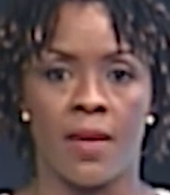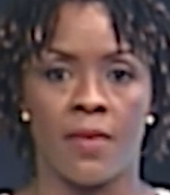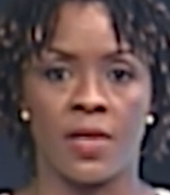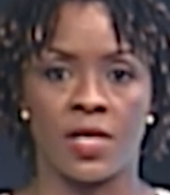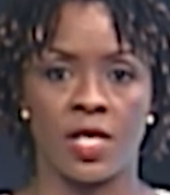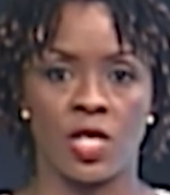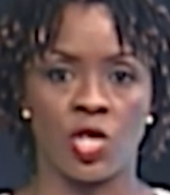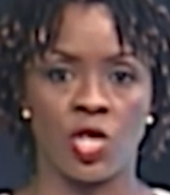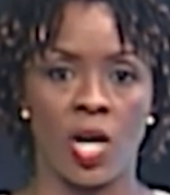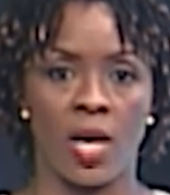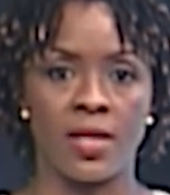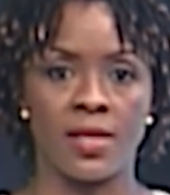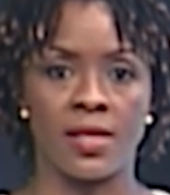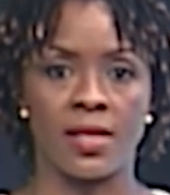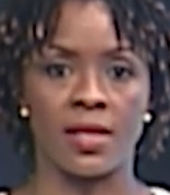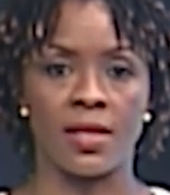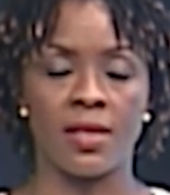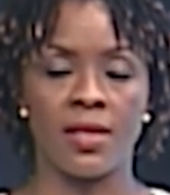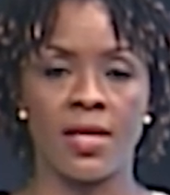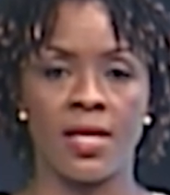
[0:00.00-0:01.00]
Mr.
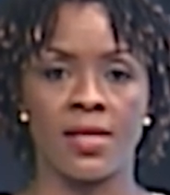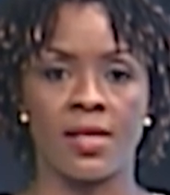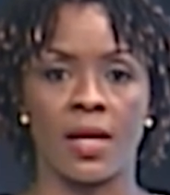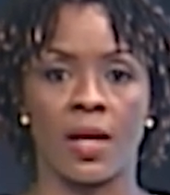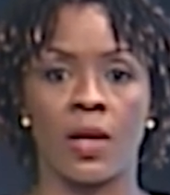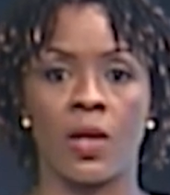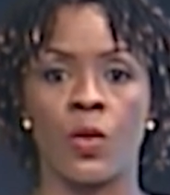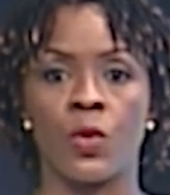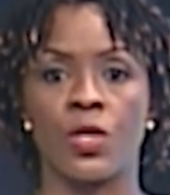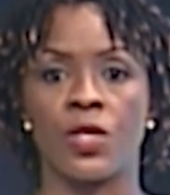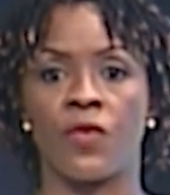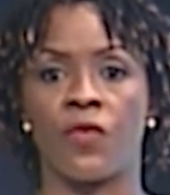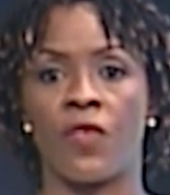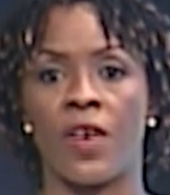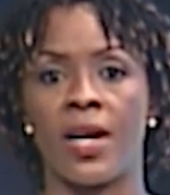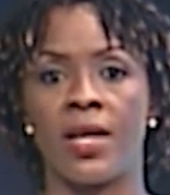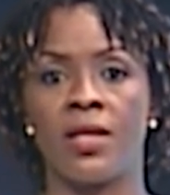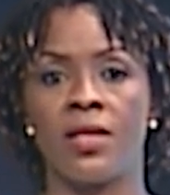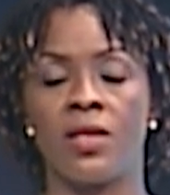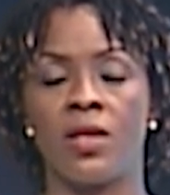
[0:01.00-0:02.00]
Johnson is a close
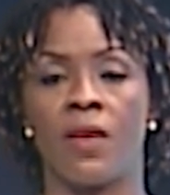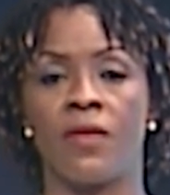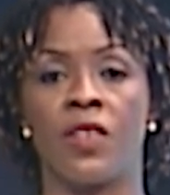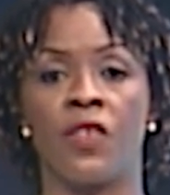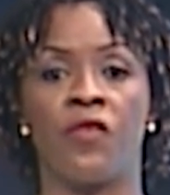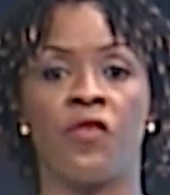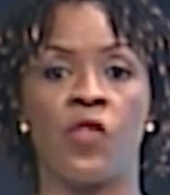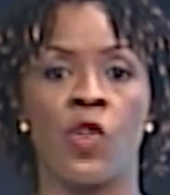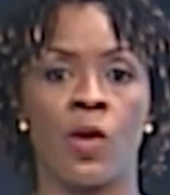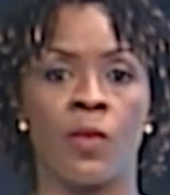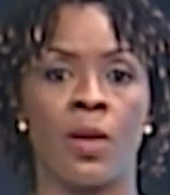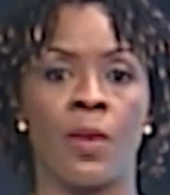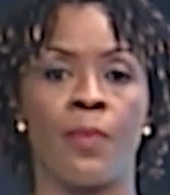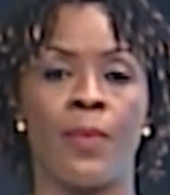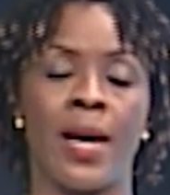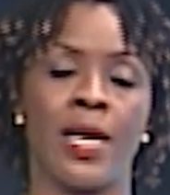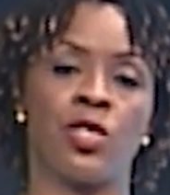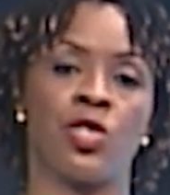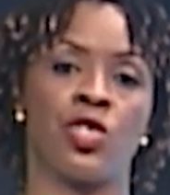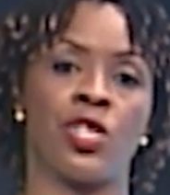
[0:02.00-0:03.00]
friend of the former
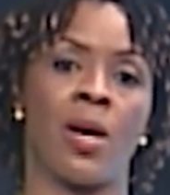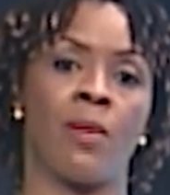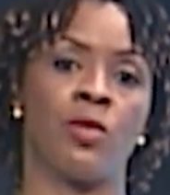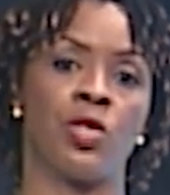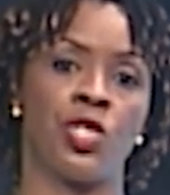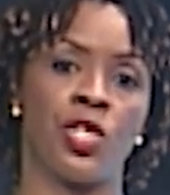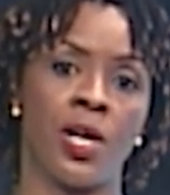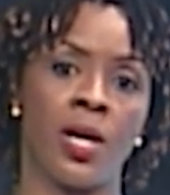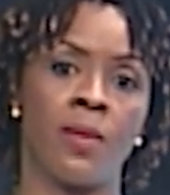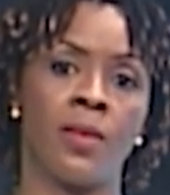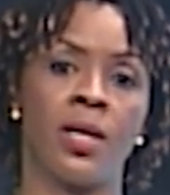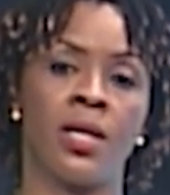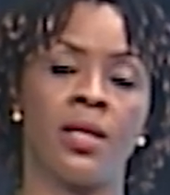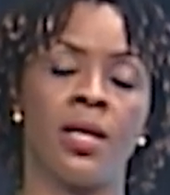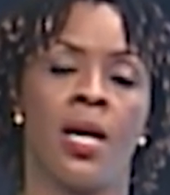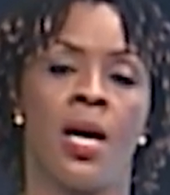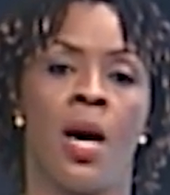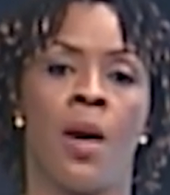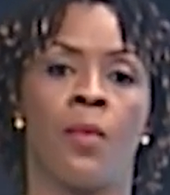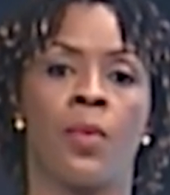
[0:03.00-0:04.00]
Petrojam
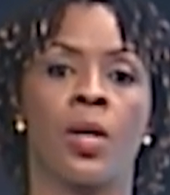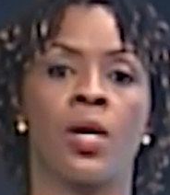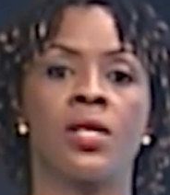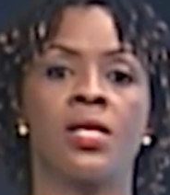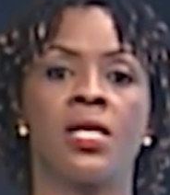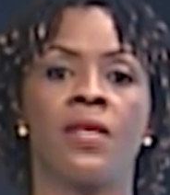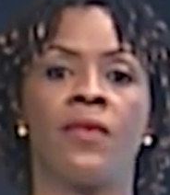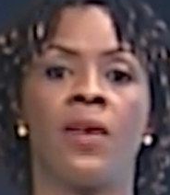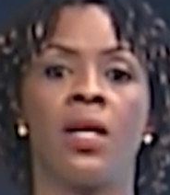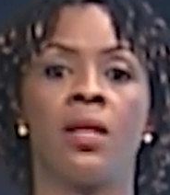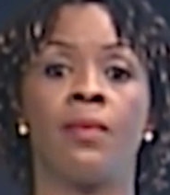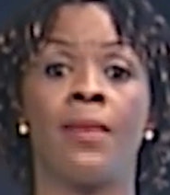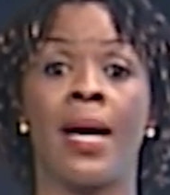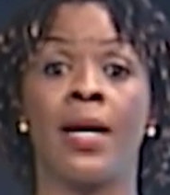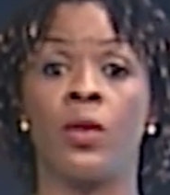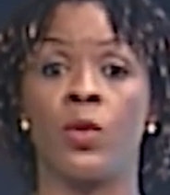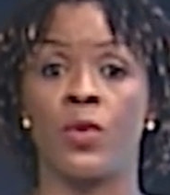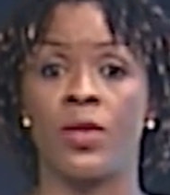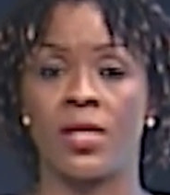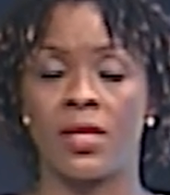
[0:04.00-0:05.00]
chairman, Percival
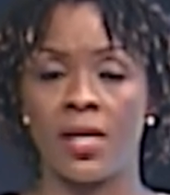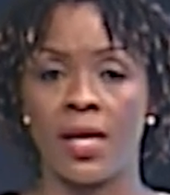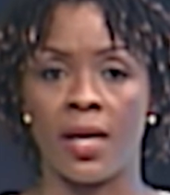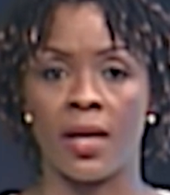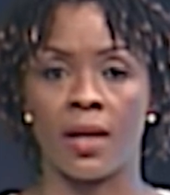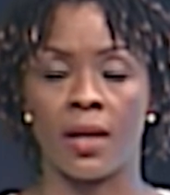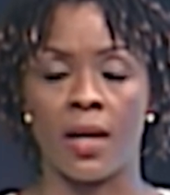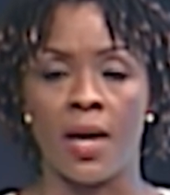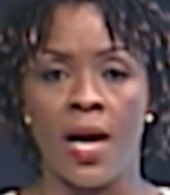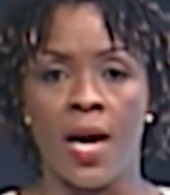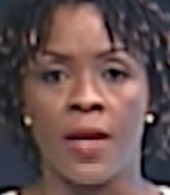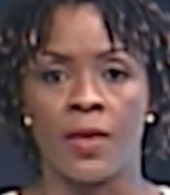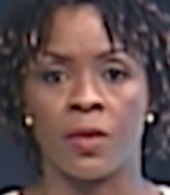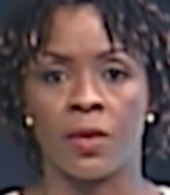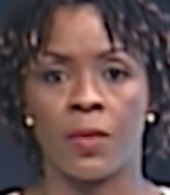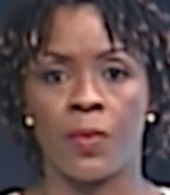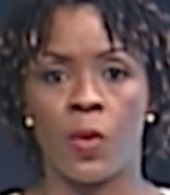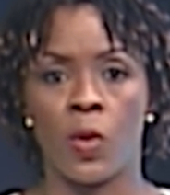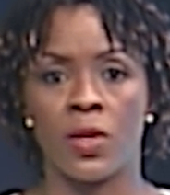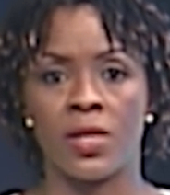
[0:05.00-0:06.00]
Bahadoorsingh. The
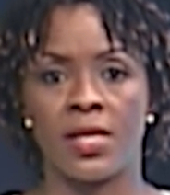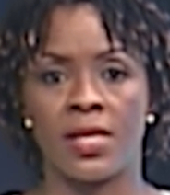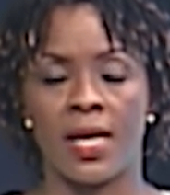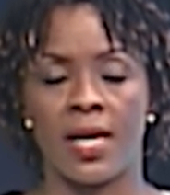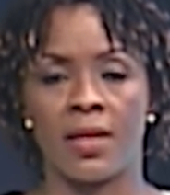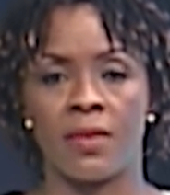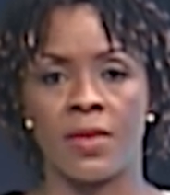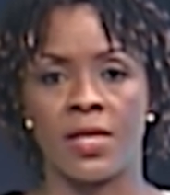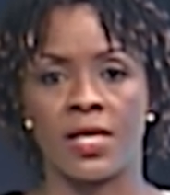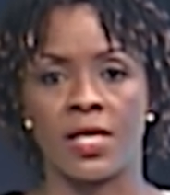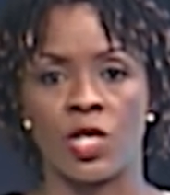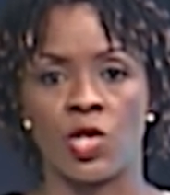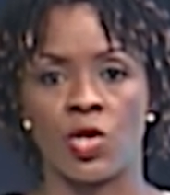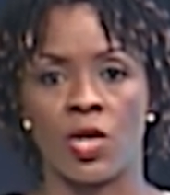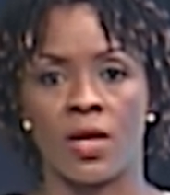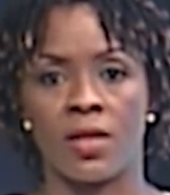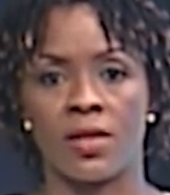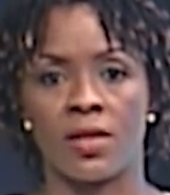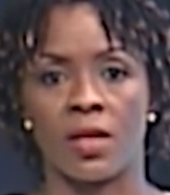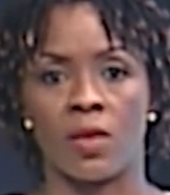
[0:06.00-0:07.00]
report said Mr.
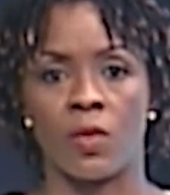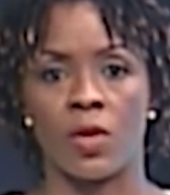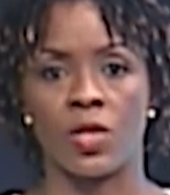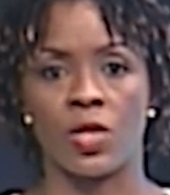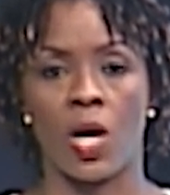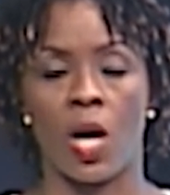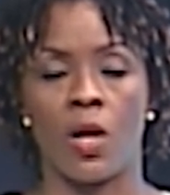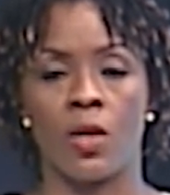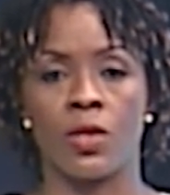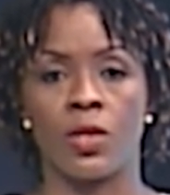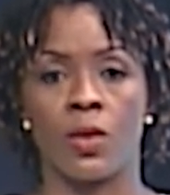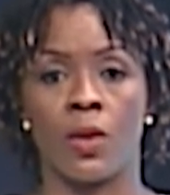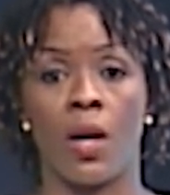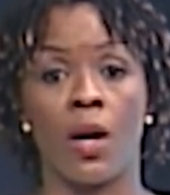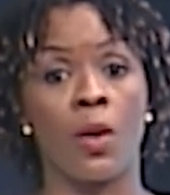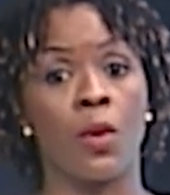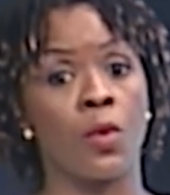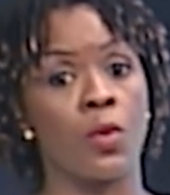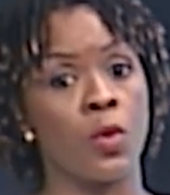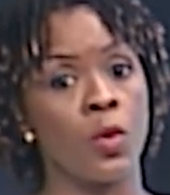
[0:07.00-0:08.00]
Johnson Johnson was also
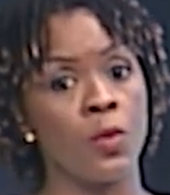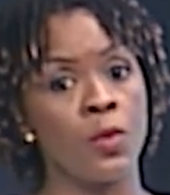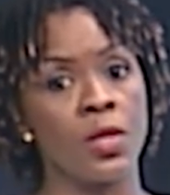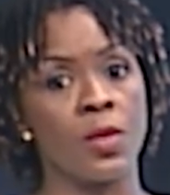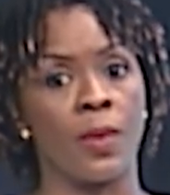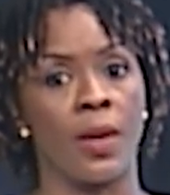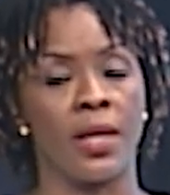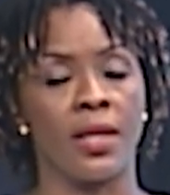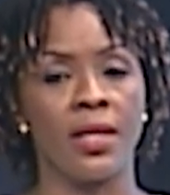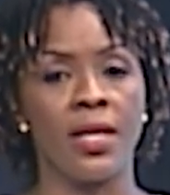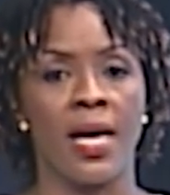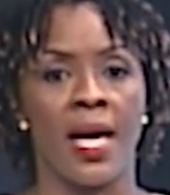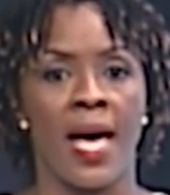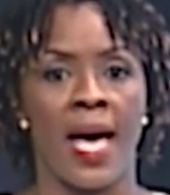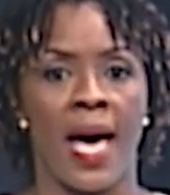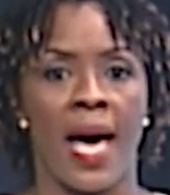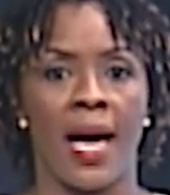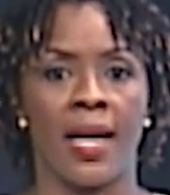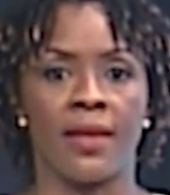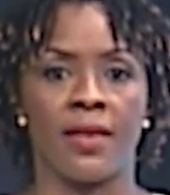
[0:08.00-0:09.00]
a groomsman
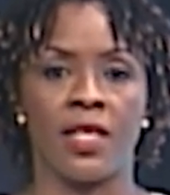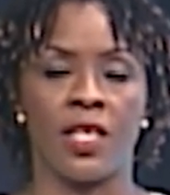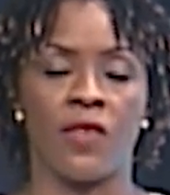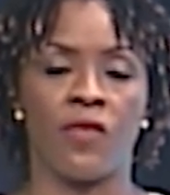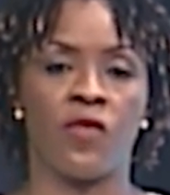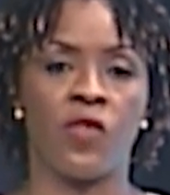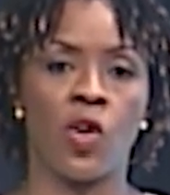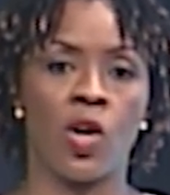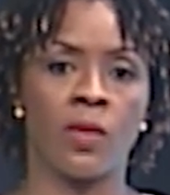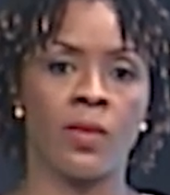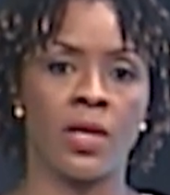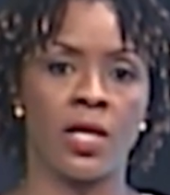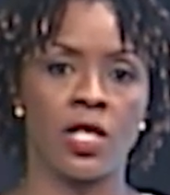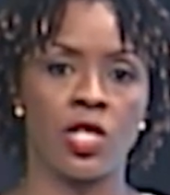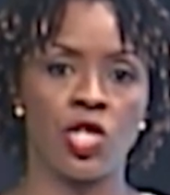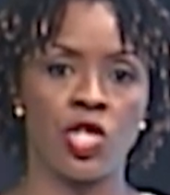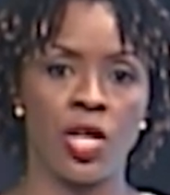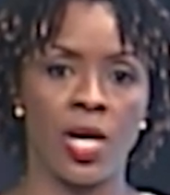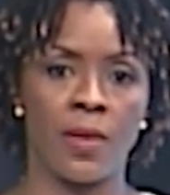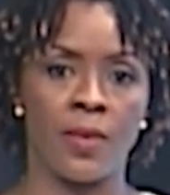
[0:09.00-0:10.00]
at the former
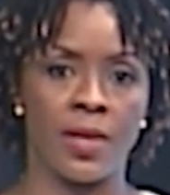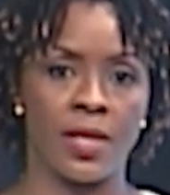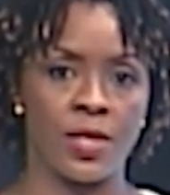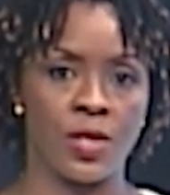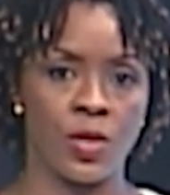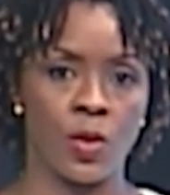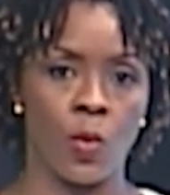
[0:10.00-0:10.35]
chairman's